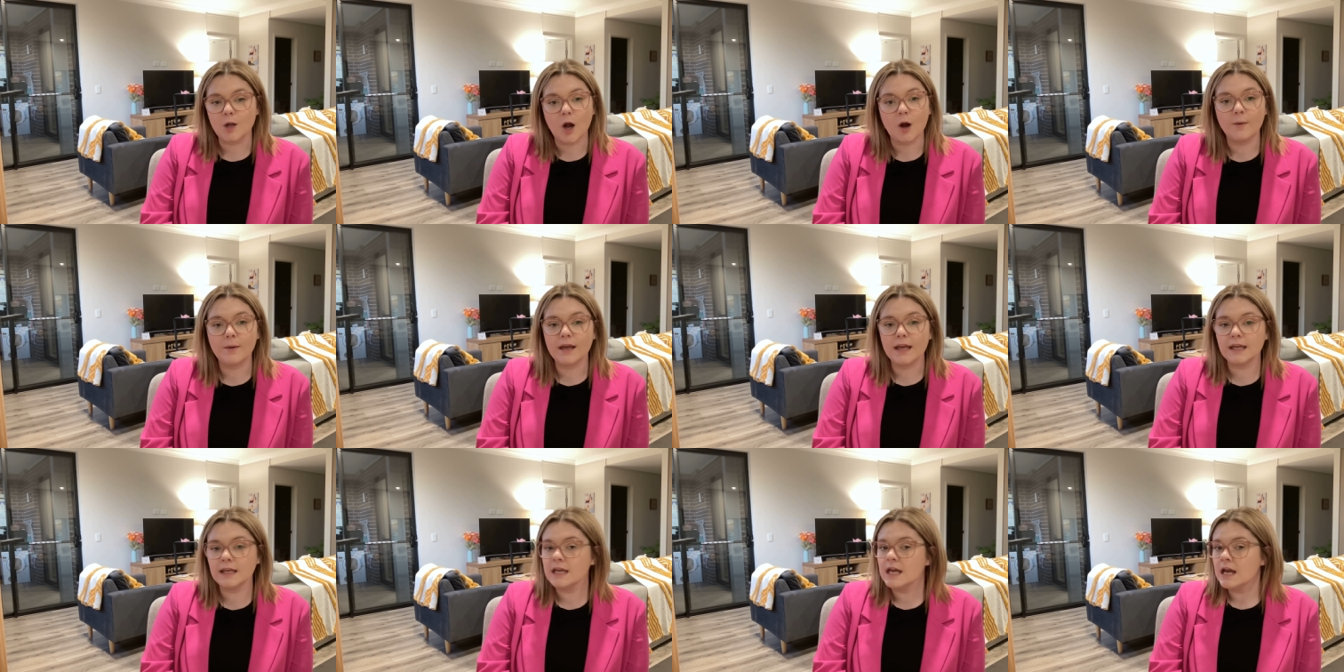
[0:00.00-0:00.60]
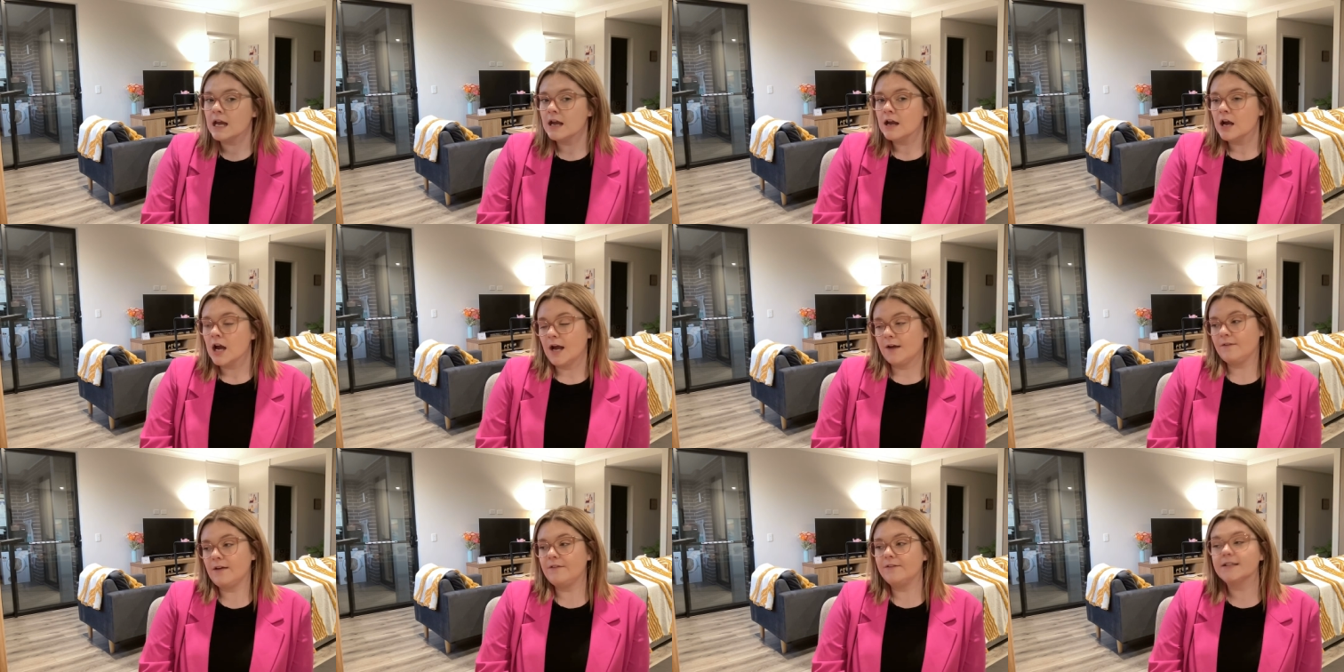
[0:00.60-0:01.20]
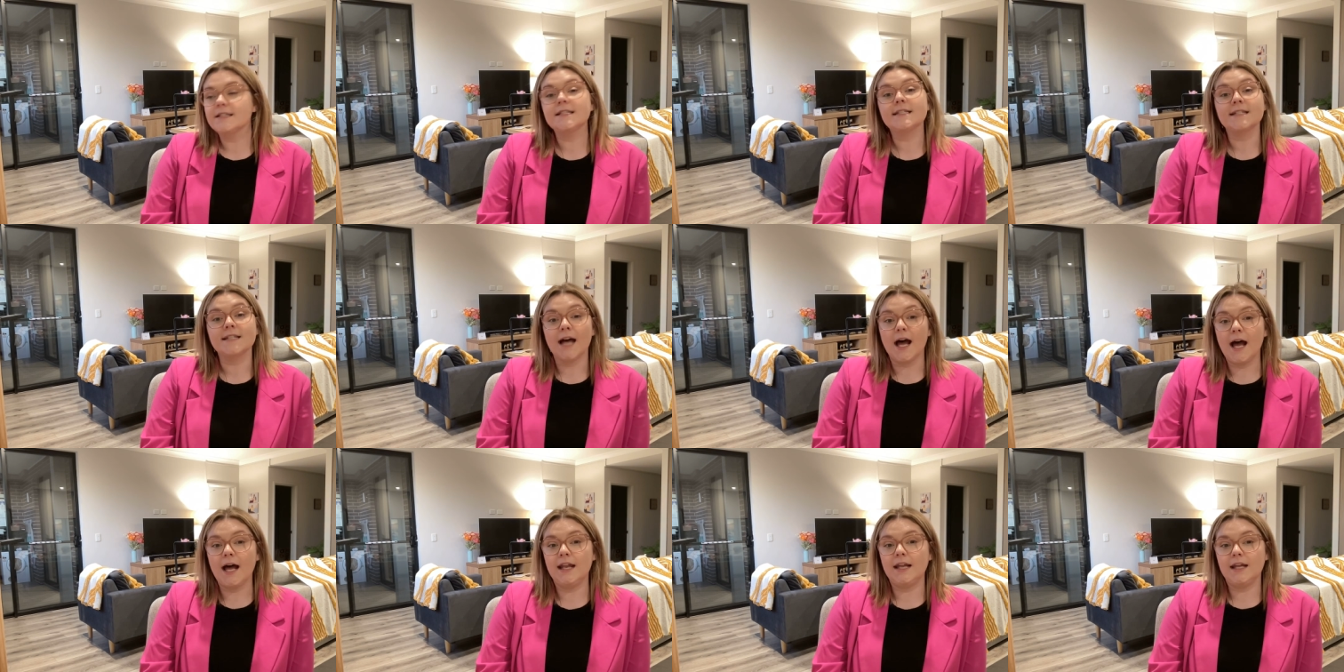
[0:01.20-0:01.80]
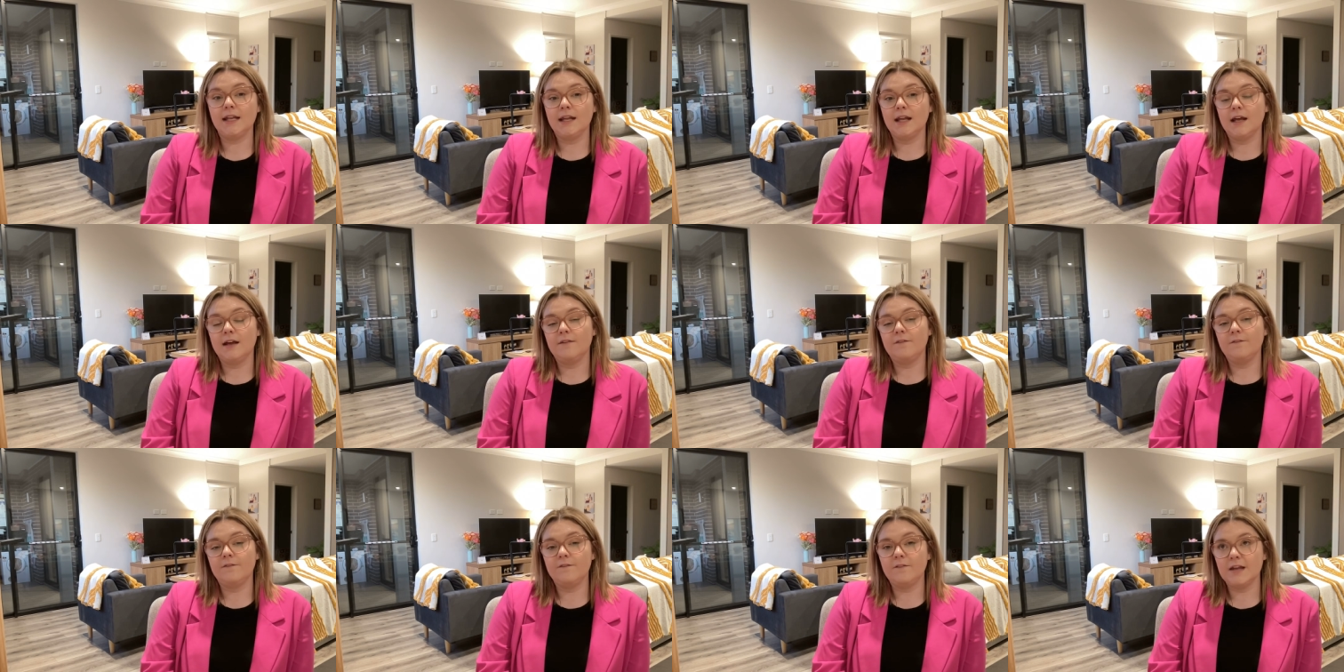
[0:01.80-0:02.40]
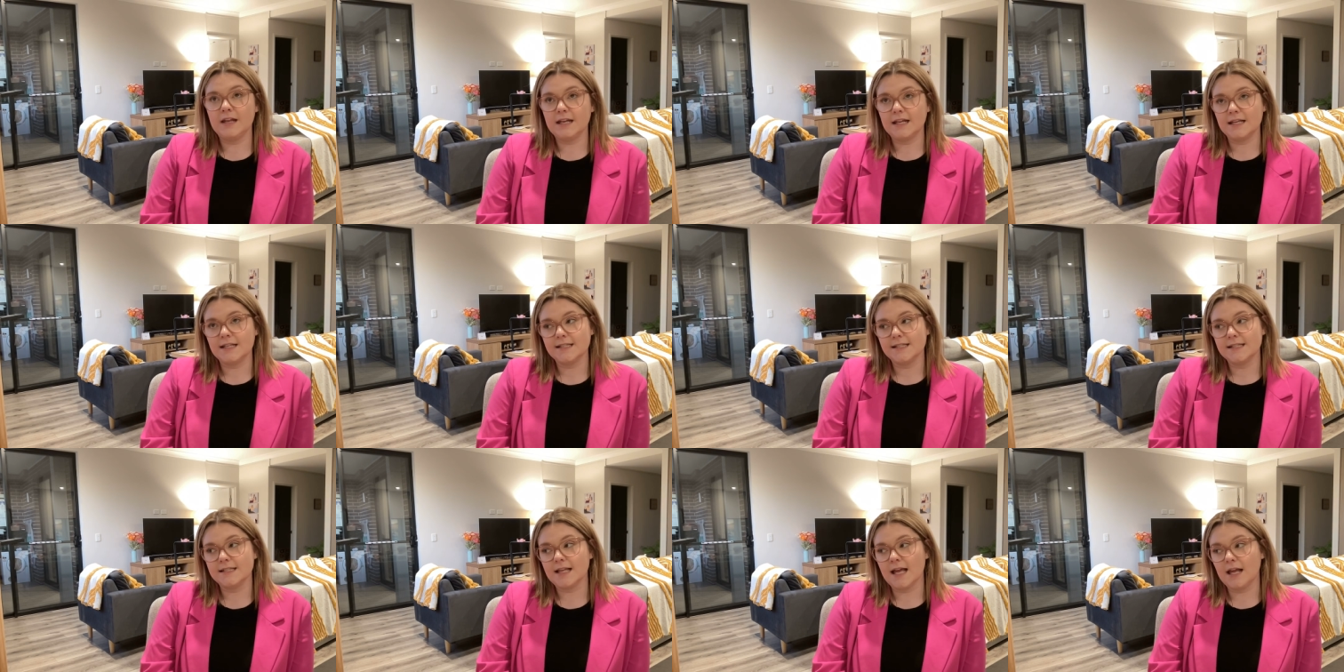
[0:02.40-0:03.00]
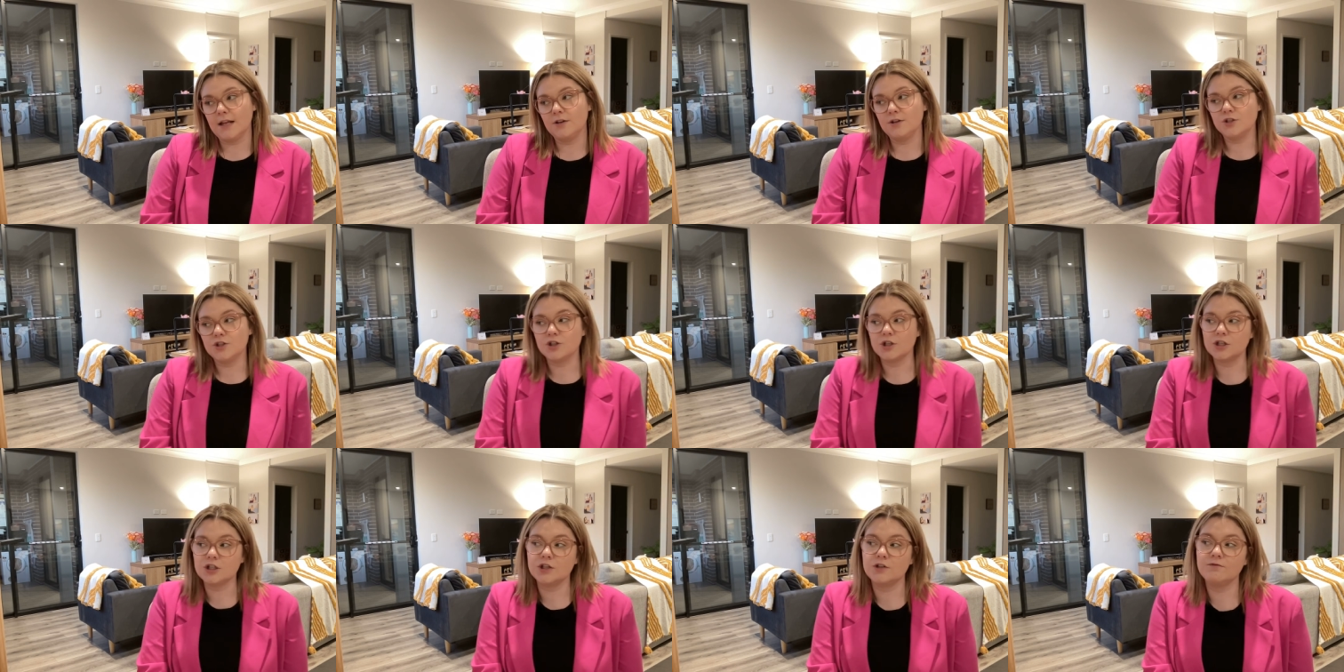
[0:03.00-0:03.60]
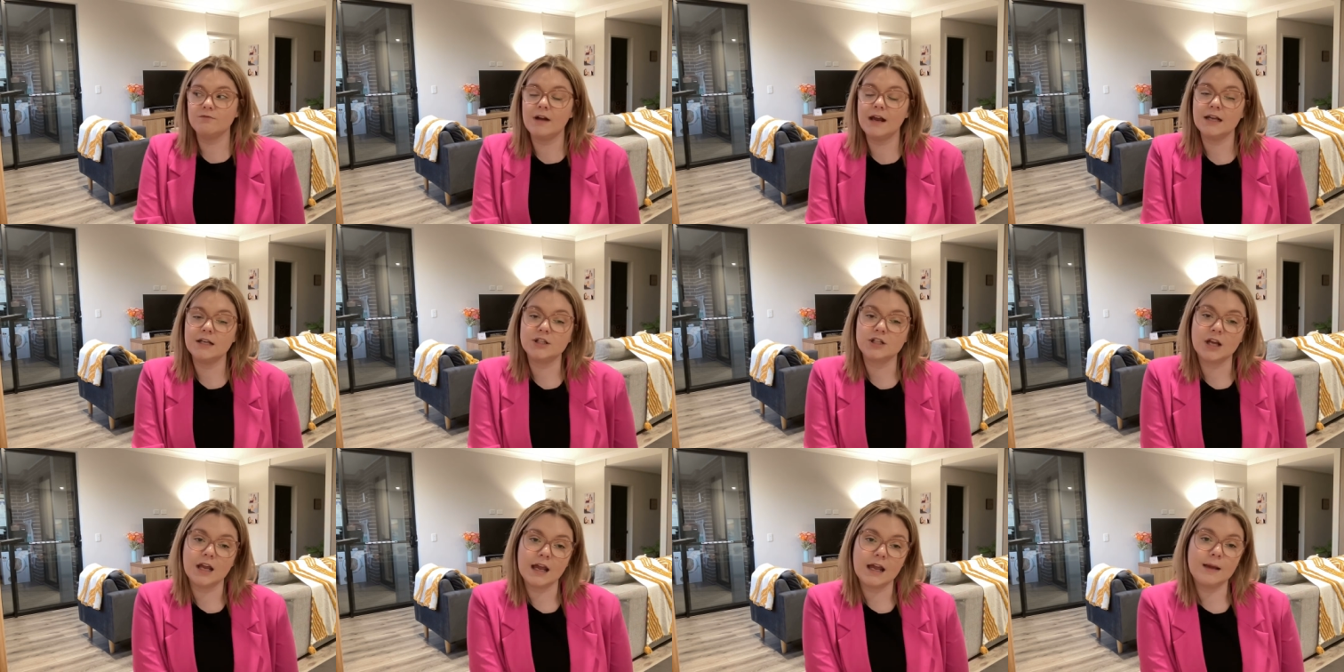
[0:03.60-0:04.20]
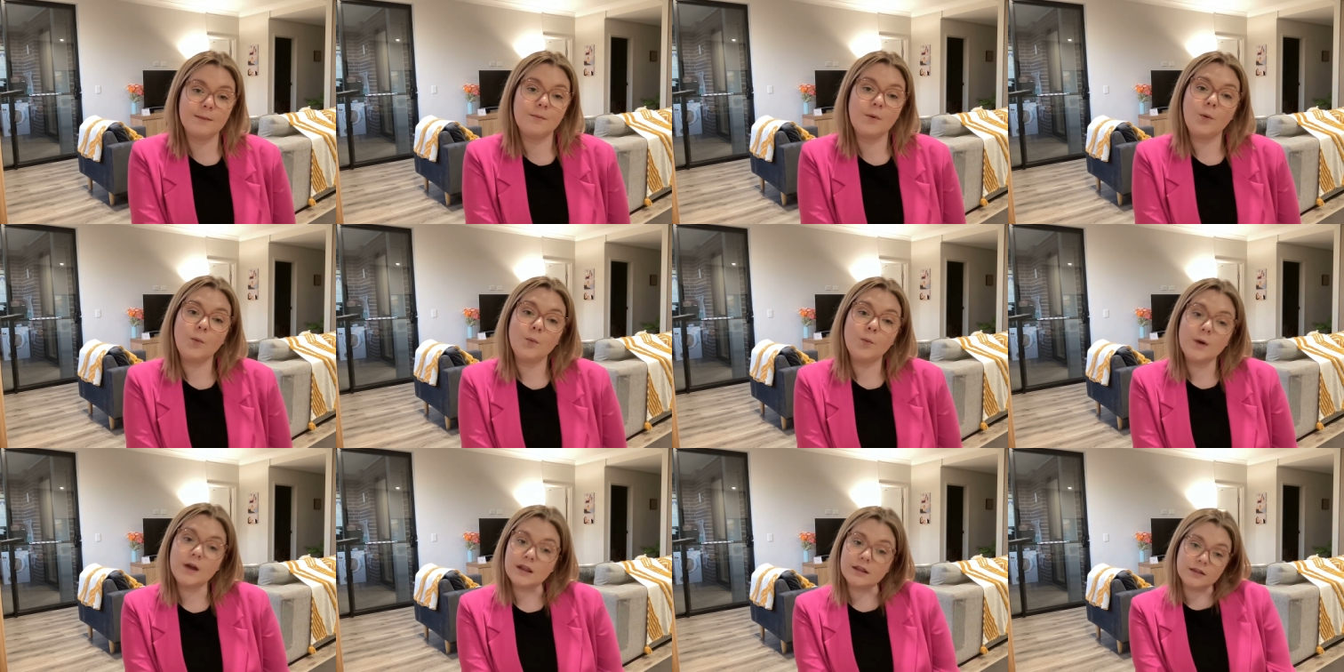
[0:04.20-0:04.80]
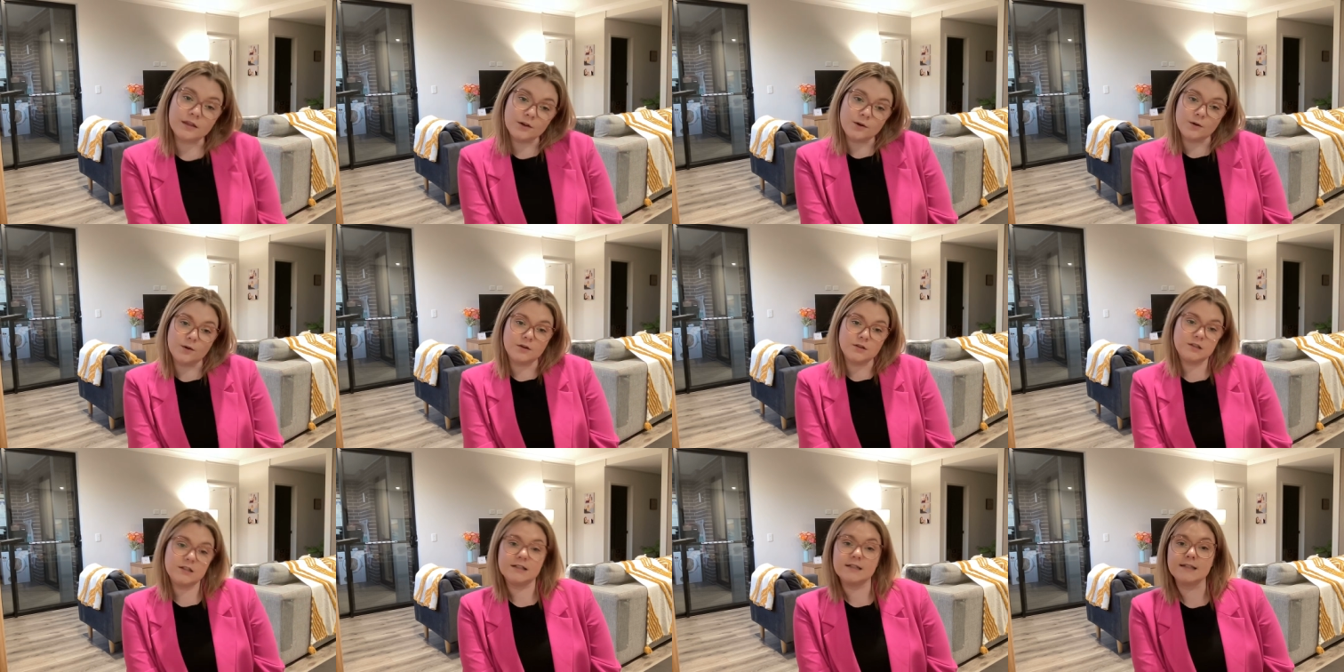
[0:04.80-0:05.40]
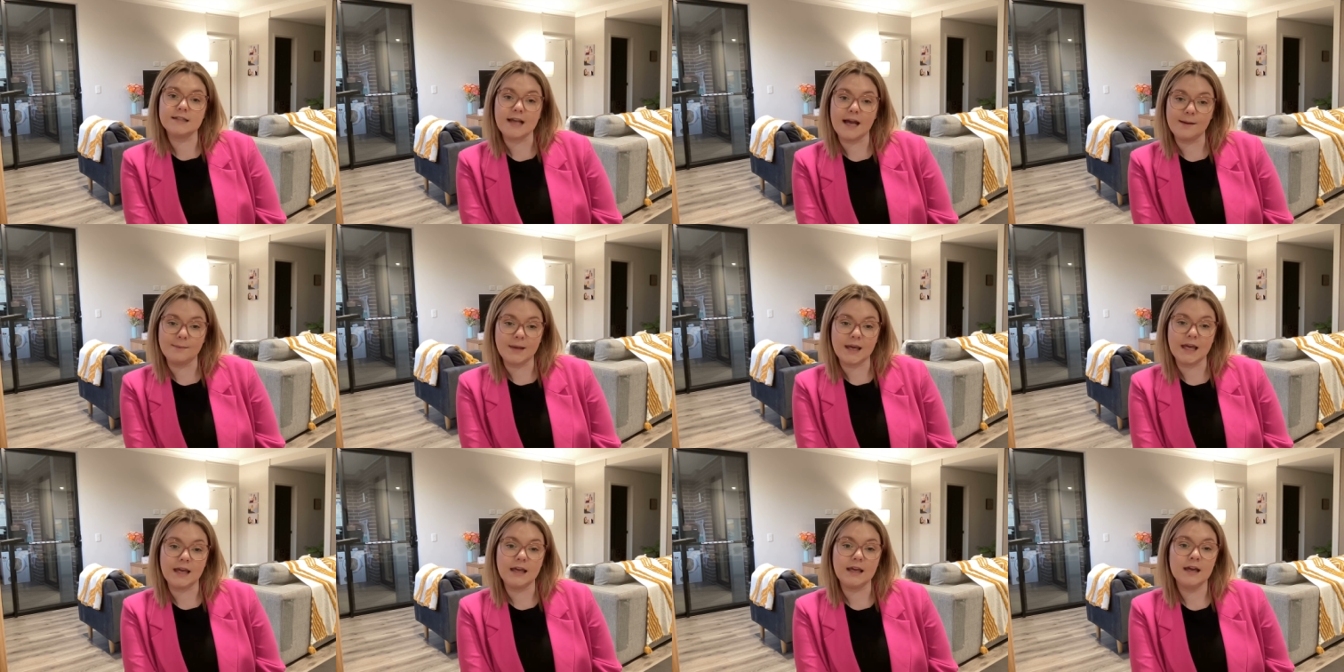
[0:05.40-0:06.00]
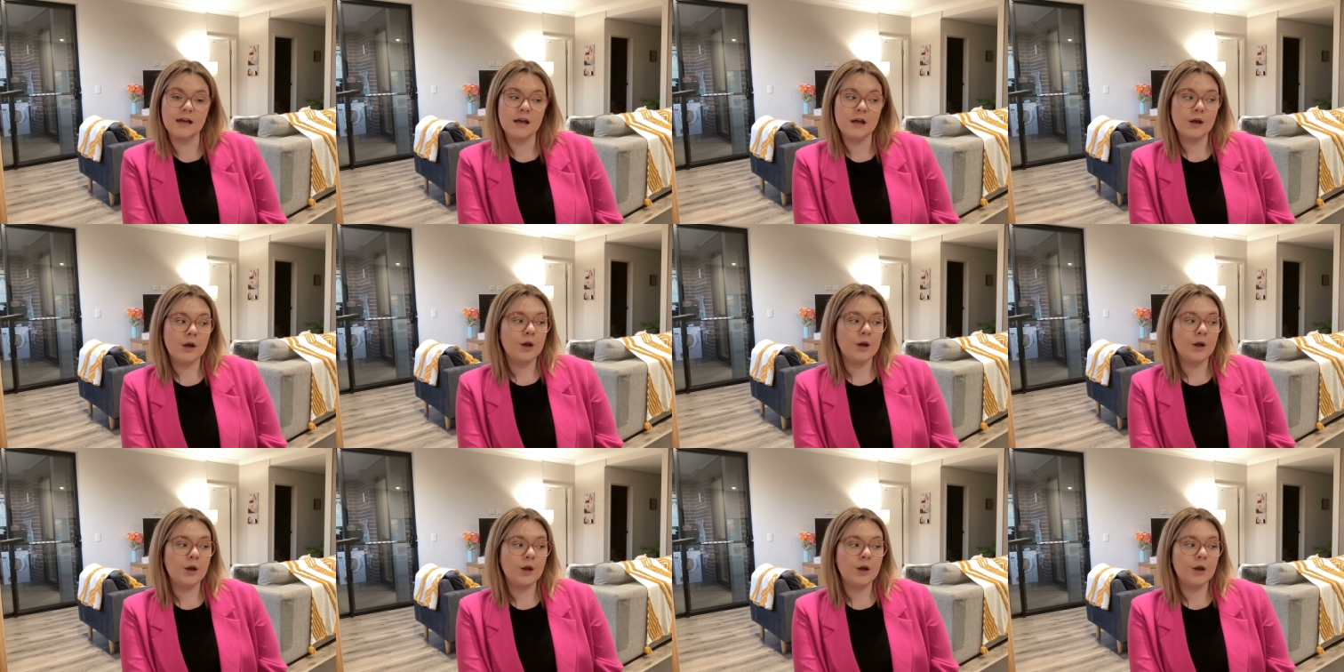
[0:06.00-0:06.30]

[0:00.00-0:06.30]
going. I've even started a fitness and nutrition regime with the gorgeous Sammy,